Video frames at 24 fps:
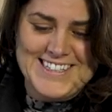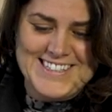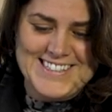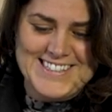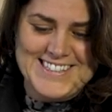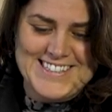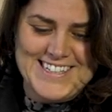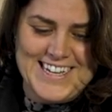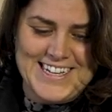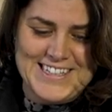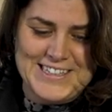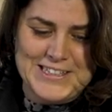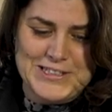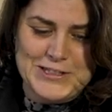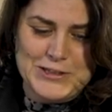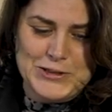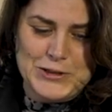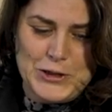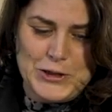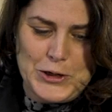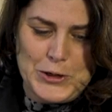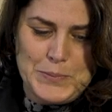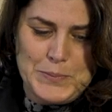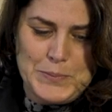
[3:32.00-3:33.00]

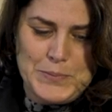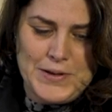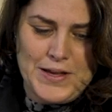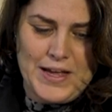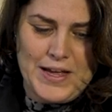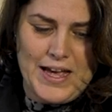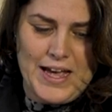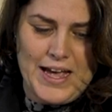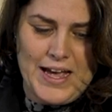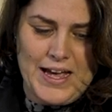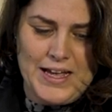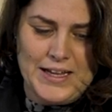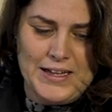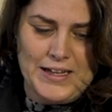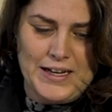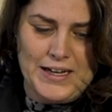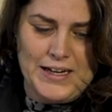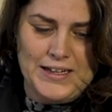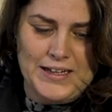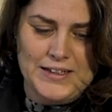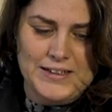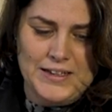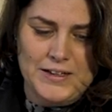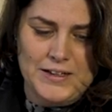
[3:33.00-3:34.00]
Zennström and
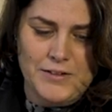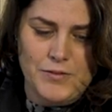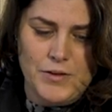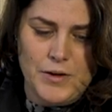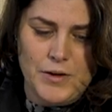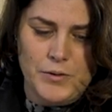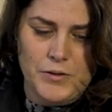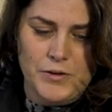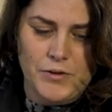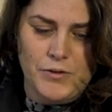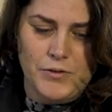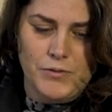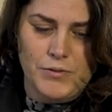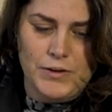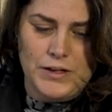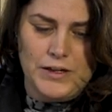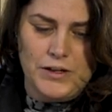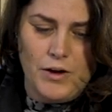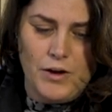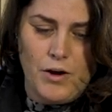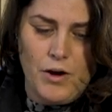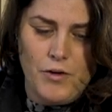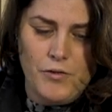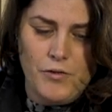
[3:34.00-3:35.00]
LinkedIn founder
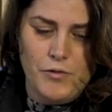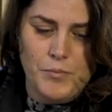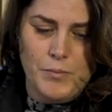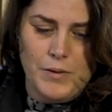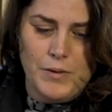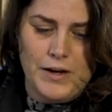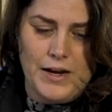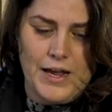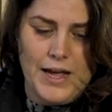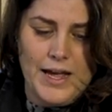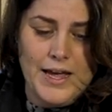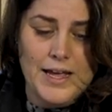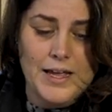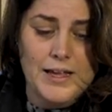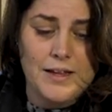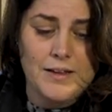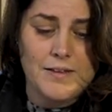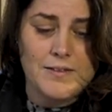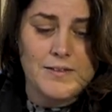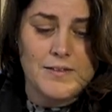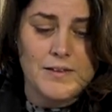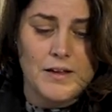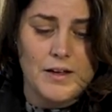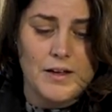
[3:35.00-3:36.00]
Reid Hoffman
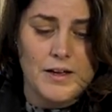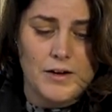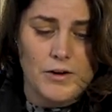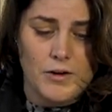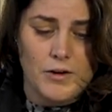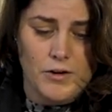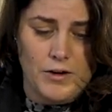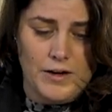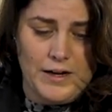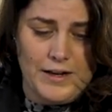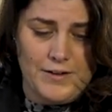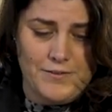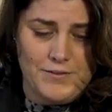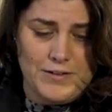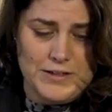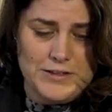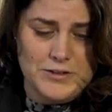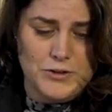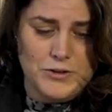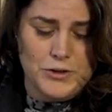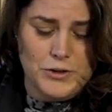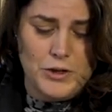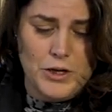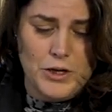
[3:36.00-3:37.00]
as an early
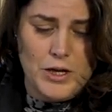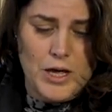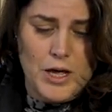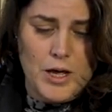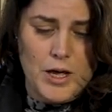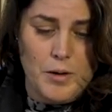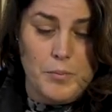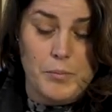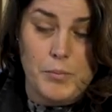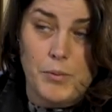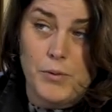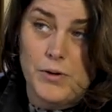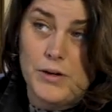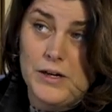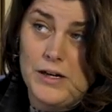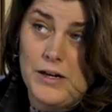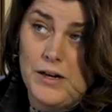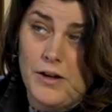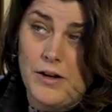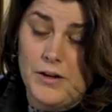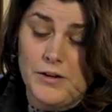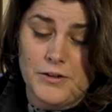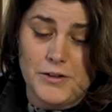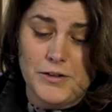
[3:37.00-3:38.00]
investor. Born
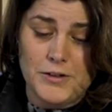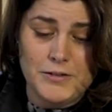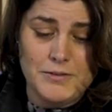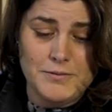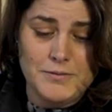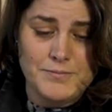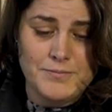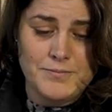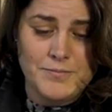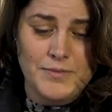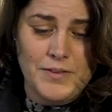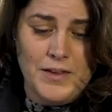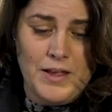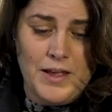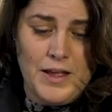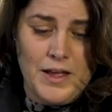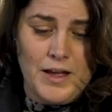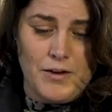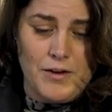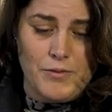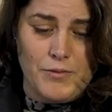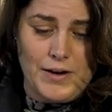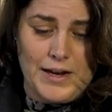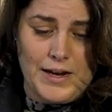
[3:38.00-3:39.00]
in London,
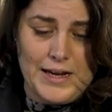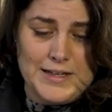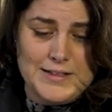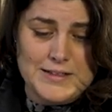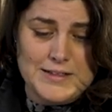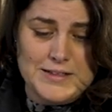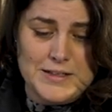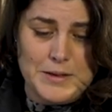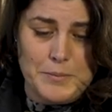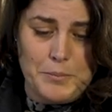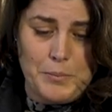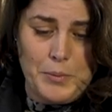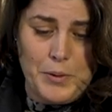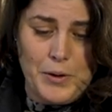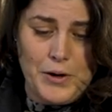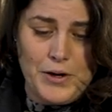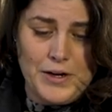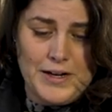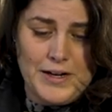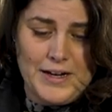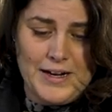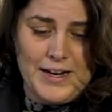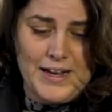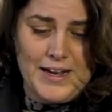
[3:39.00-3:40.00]
raised
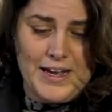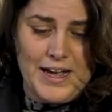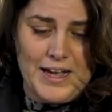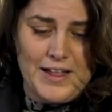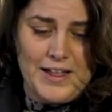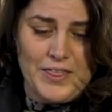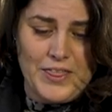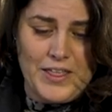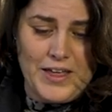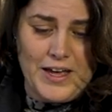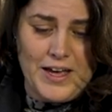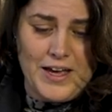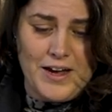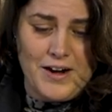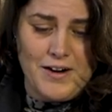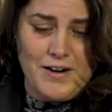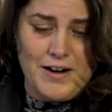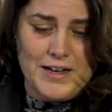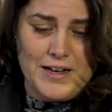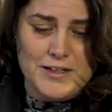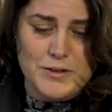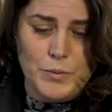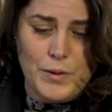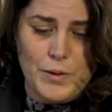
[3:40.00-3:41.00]
partly
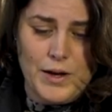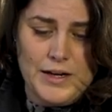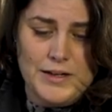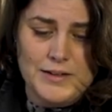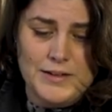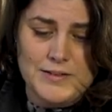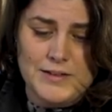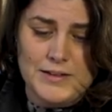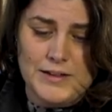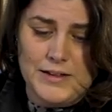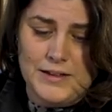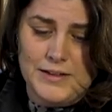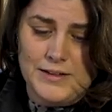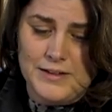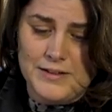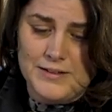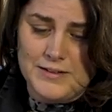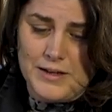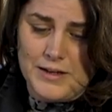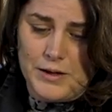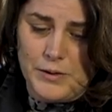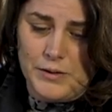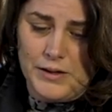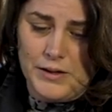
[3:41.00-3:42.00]
there as well as in the
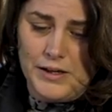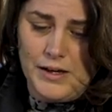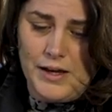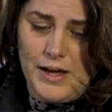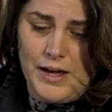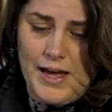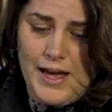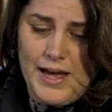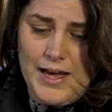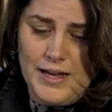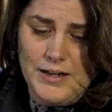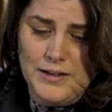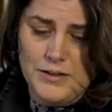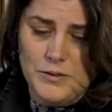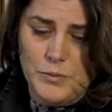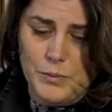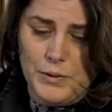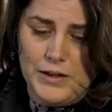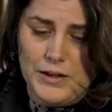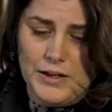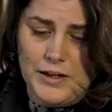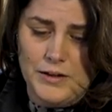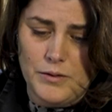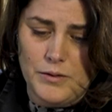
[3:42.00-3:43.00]
Saudi and
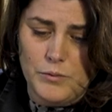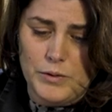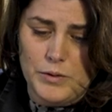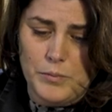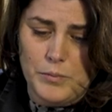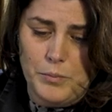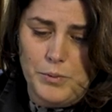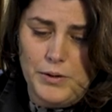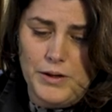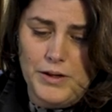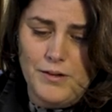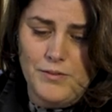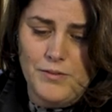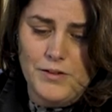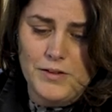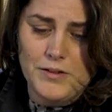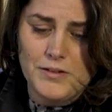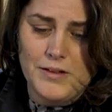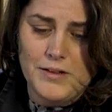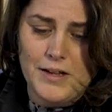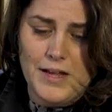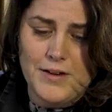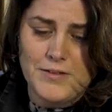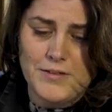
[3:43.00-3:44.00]
Sweden, with
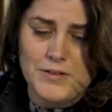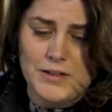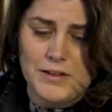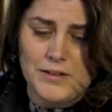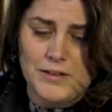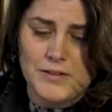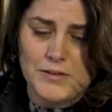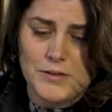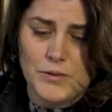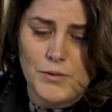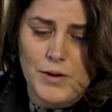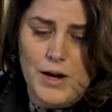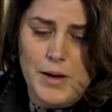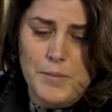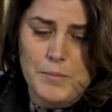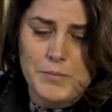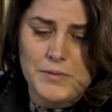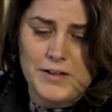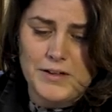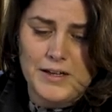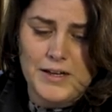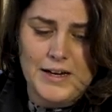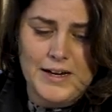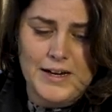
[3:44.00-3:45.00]
previous lives in
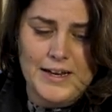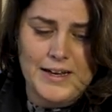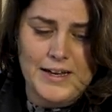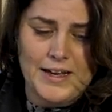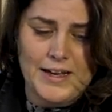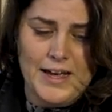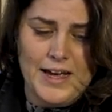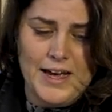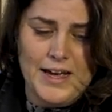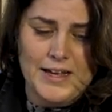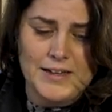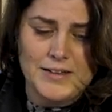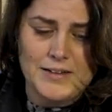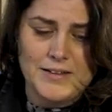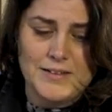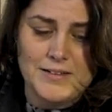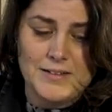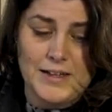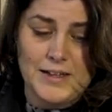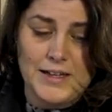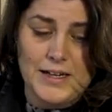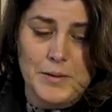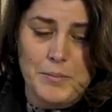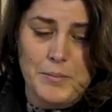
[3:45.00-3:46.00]
scrap dealing at
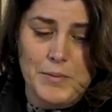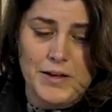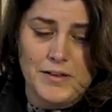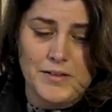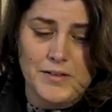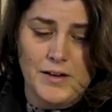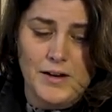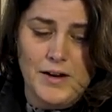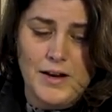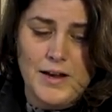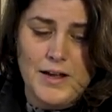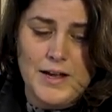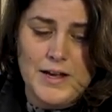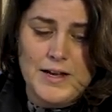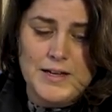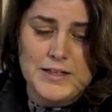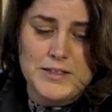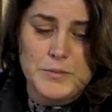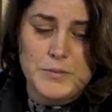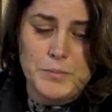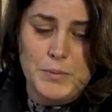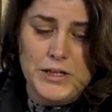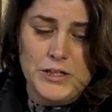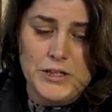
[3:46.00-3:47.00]
Stena Metal,
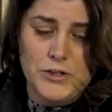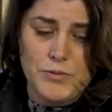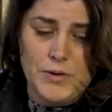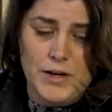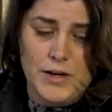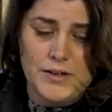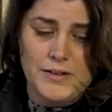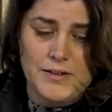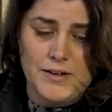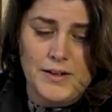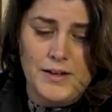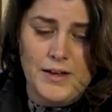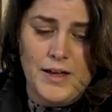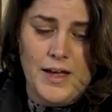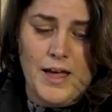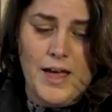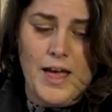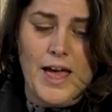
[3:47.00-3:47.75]
speech writing,